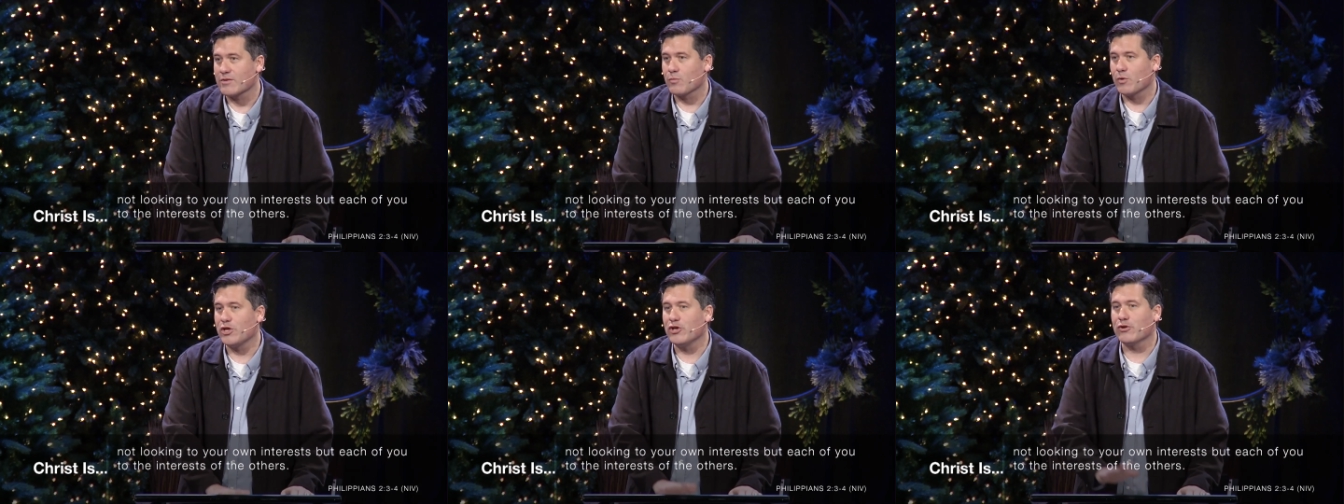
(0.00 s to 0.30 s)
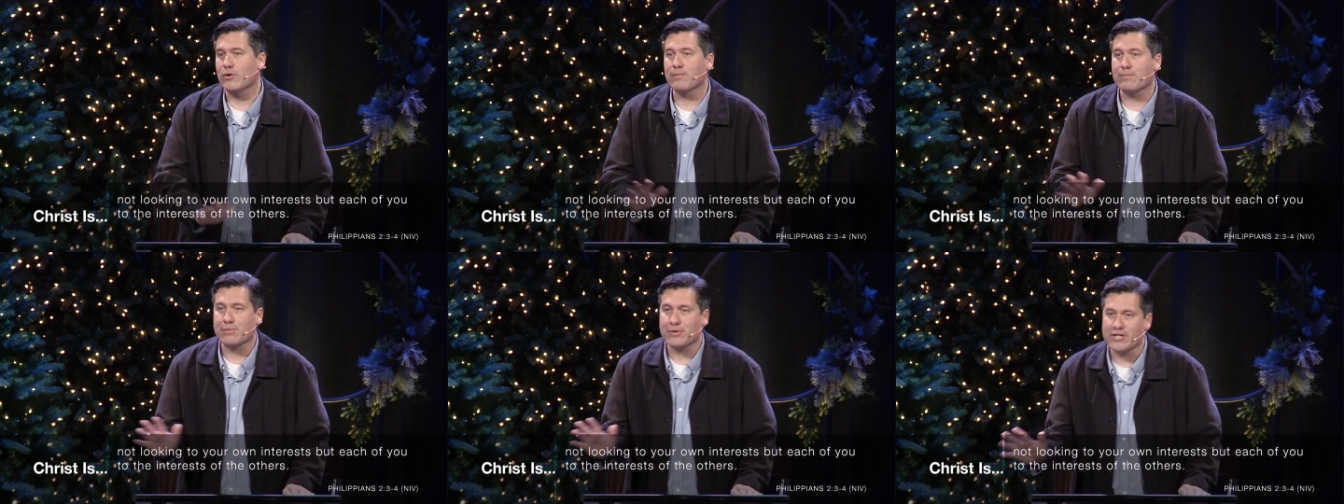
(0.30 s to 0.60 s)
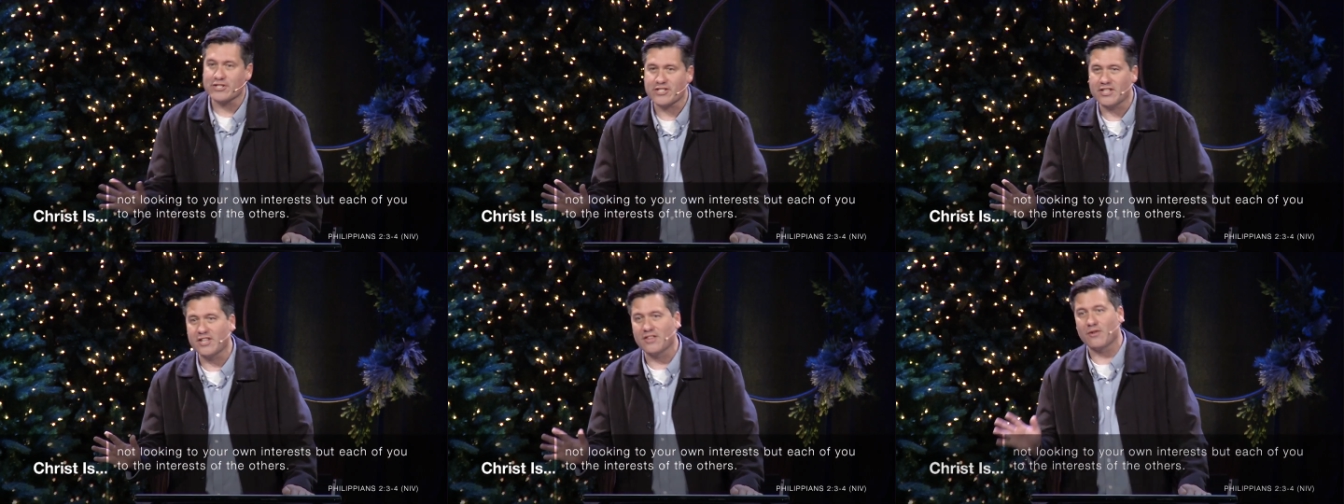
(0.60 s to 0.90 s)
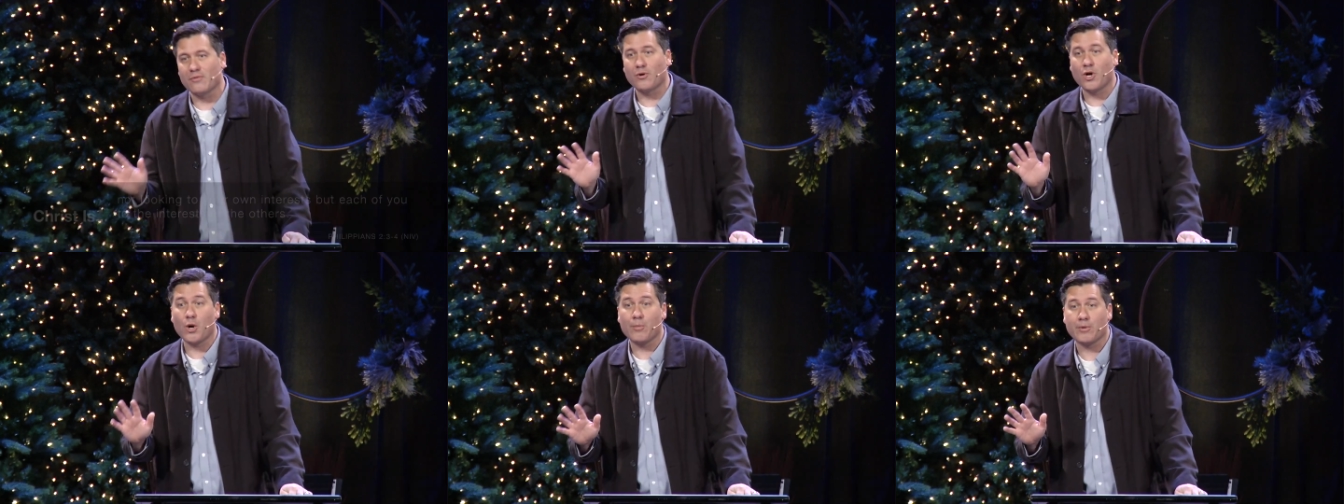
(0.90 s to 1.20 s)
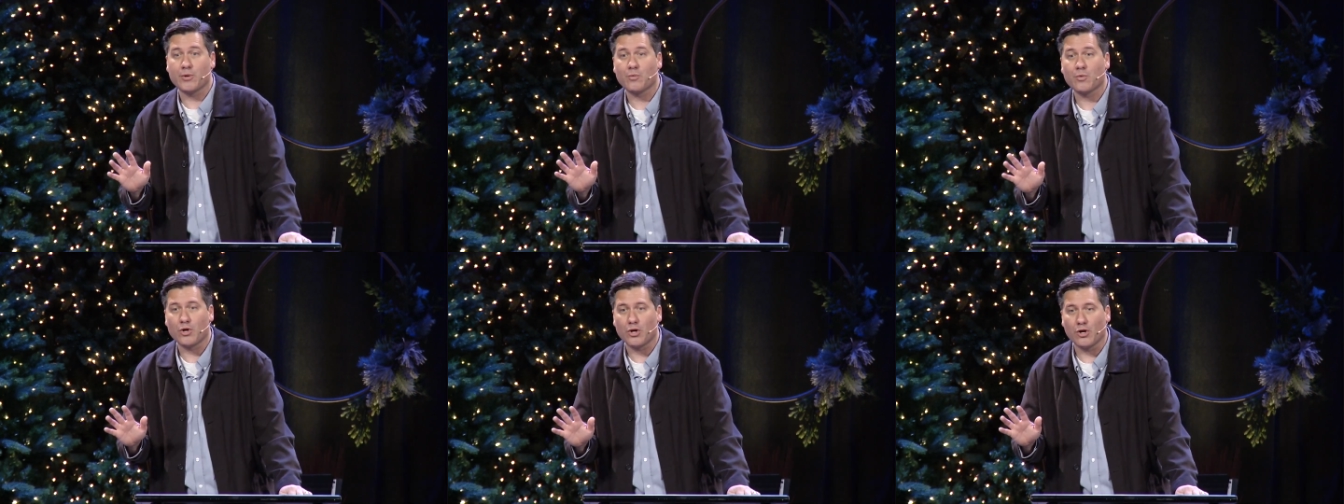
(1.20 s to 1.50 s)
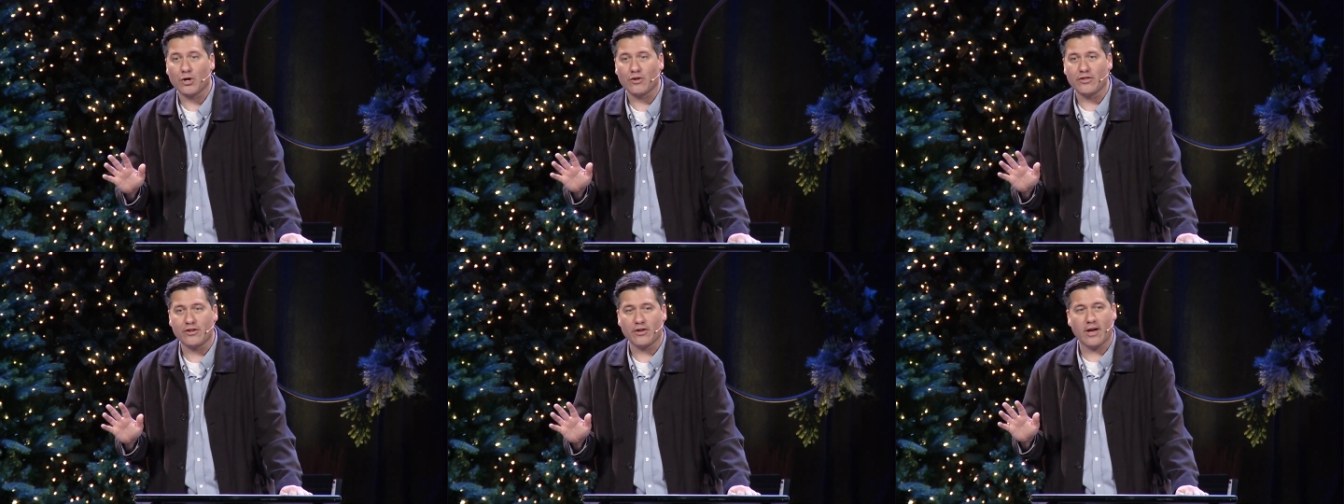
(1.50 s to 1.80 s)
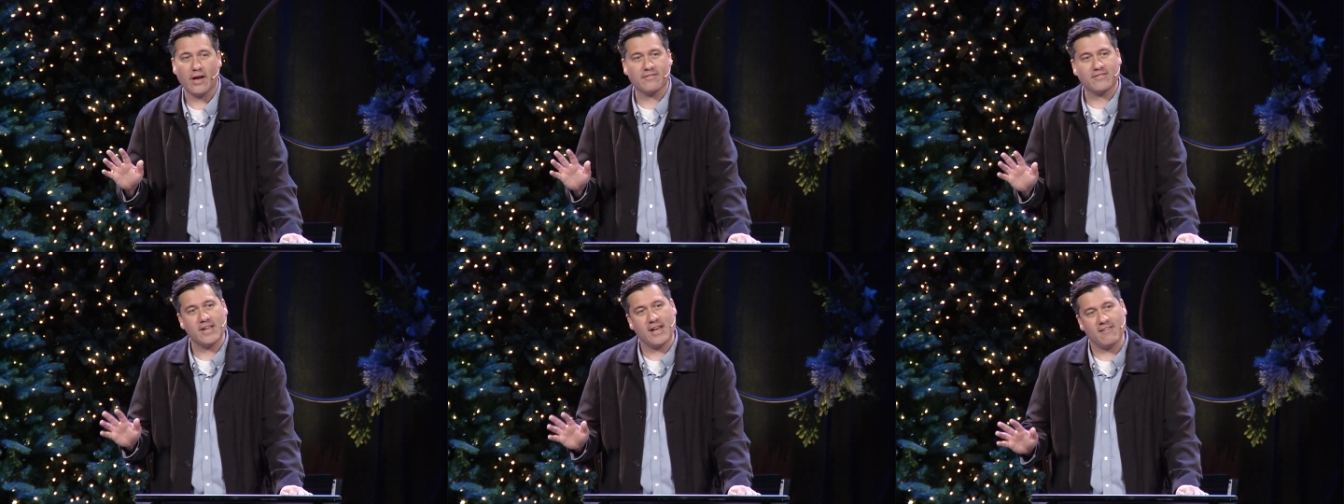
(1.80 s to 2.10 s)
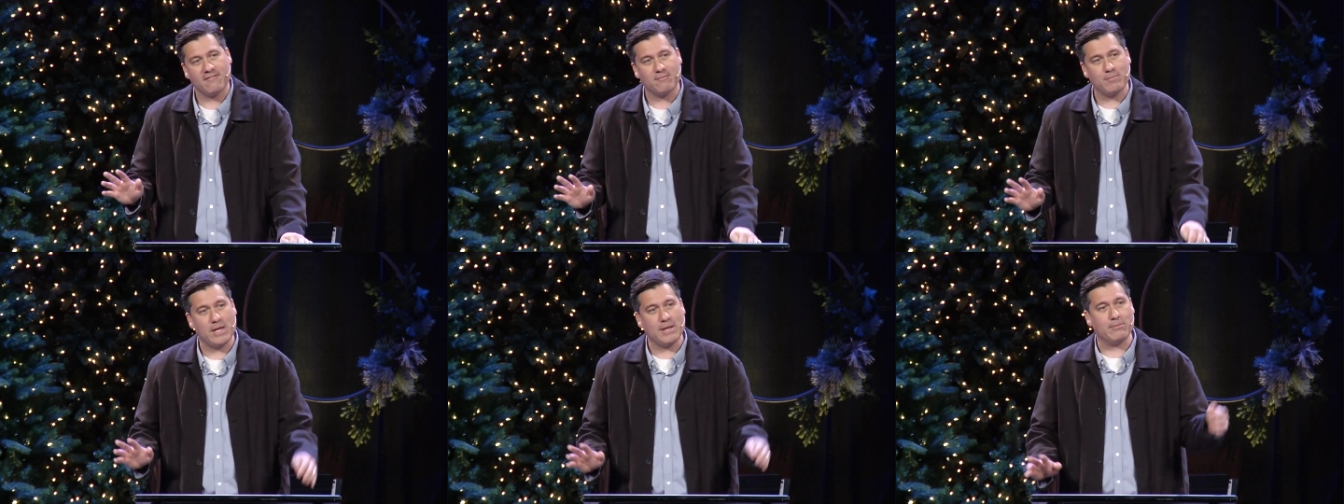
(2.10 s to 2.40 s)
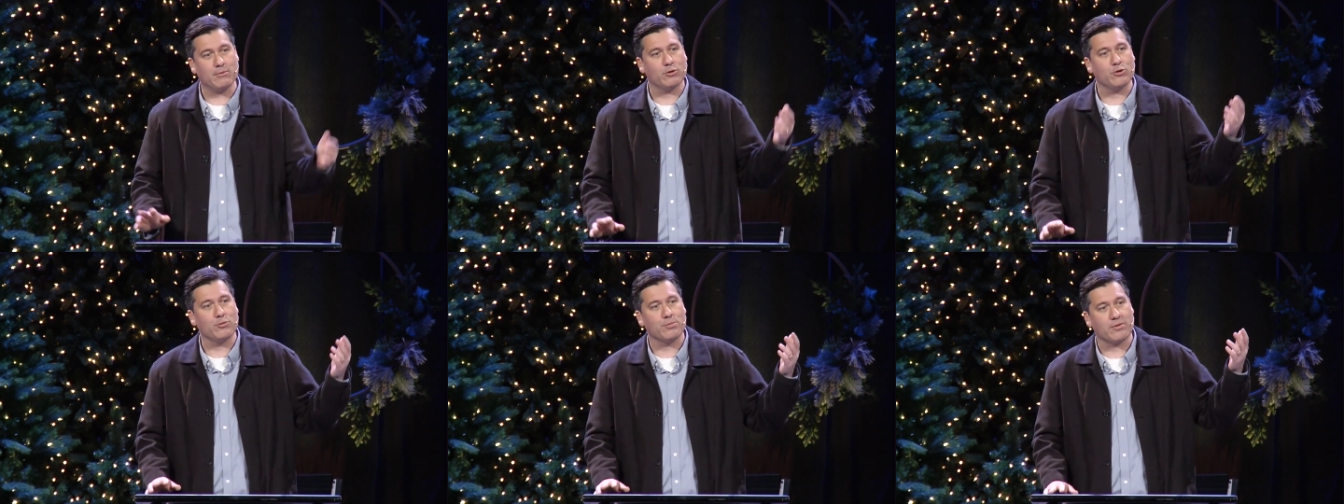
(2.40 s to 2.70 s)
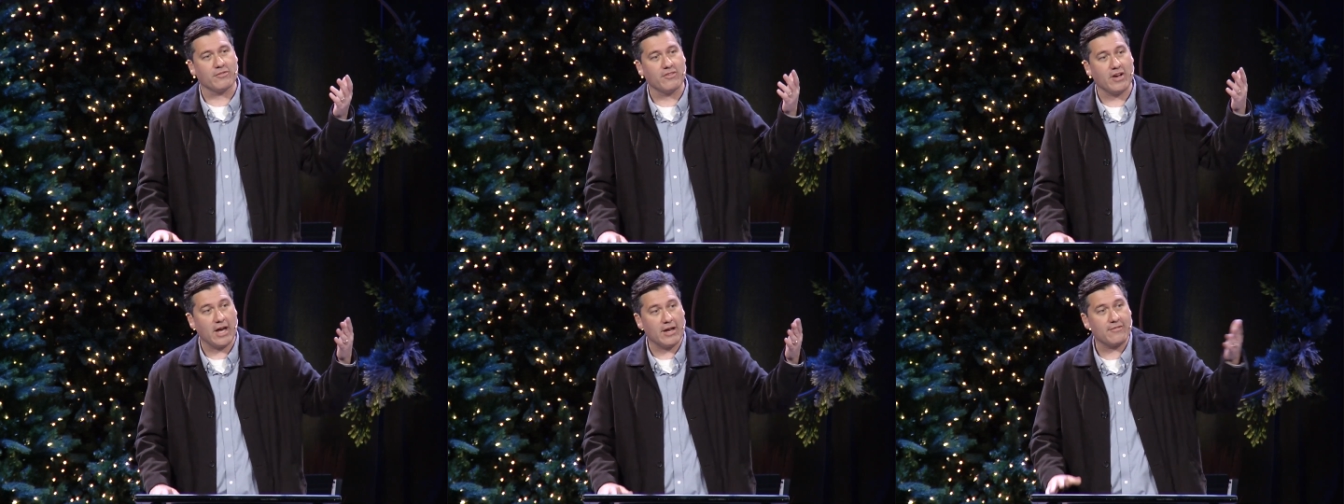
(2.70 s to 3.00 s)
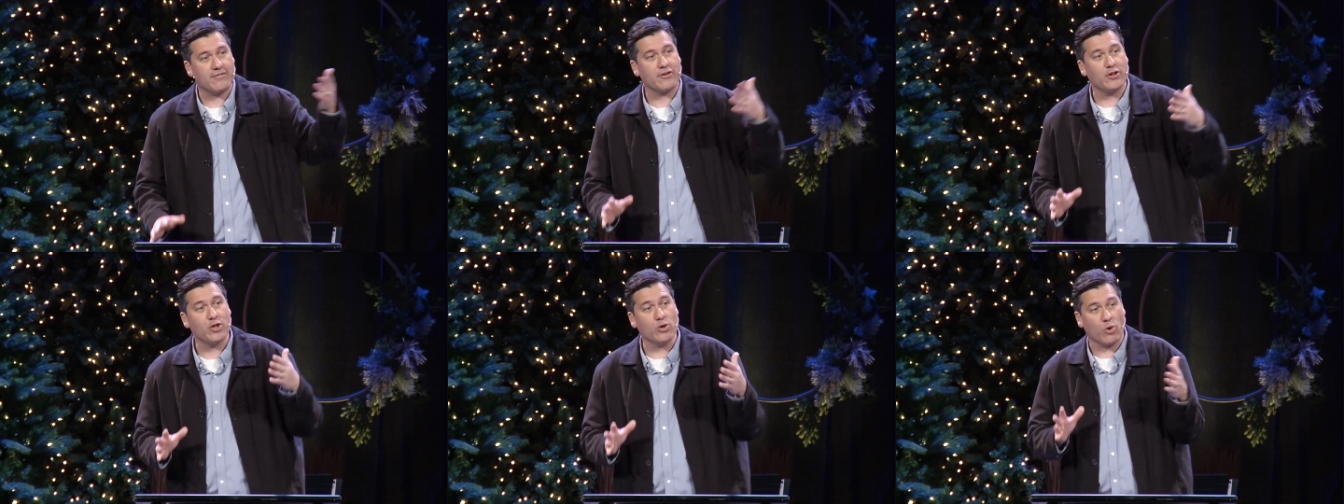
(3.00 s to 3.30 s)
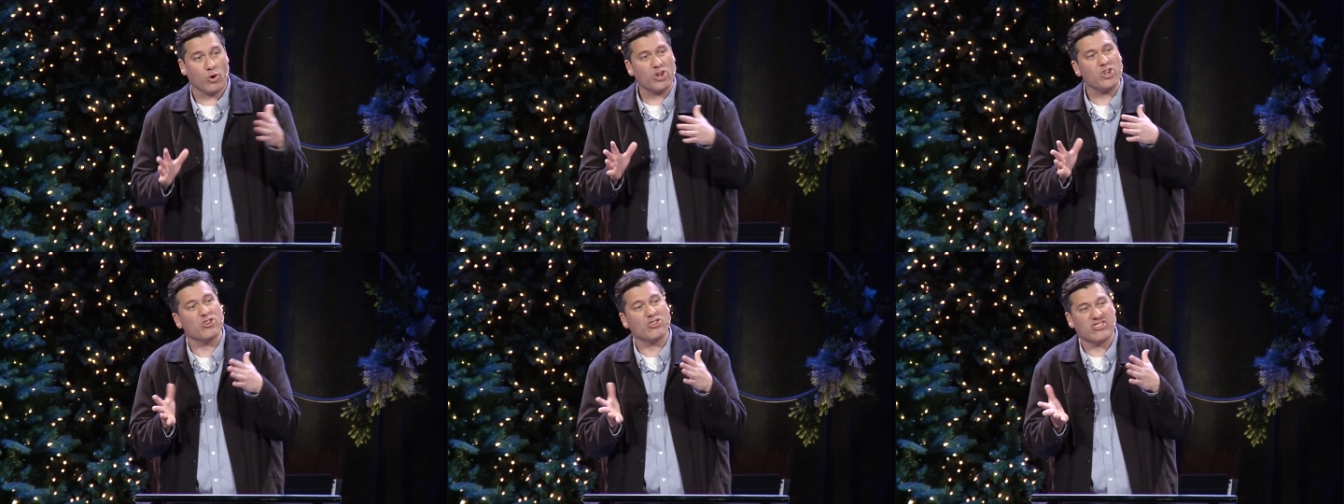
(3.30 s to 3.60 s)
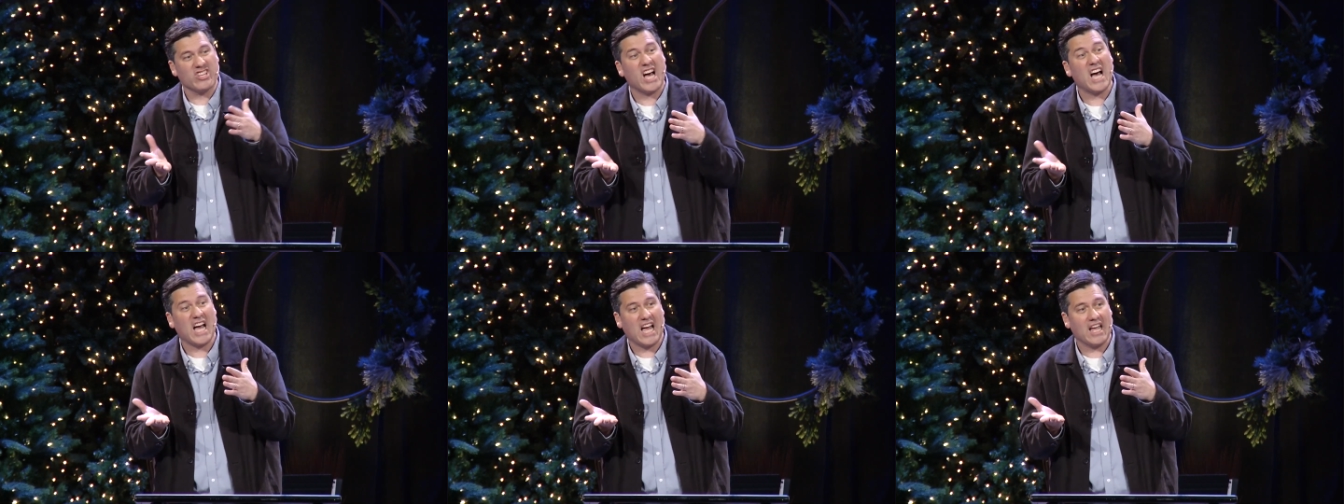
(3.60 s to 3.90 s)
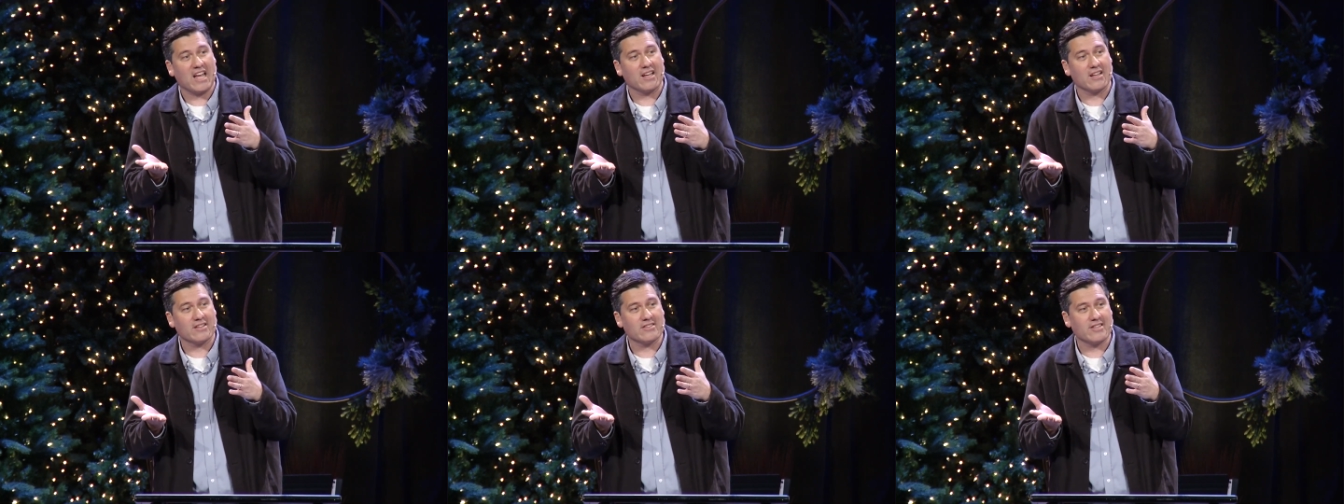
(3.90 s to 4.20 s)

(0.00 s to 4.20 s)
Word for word: and when you're in prison in the Roman world, you have to have people who provide for you or you'll die.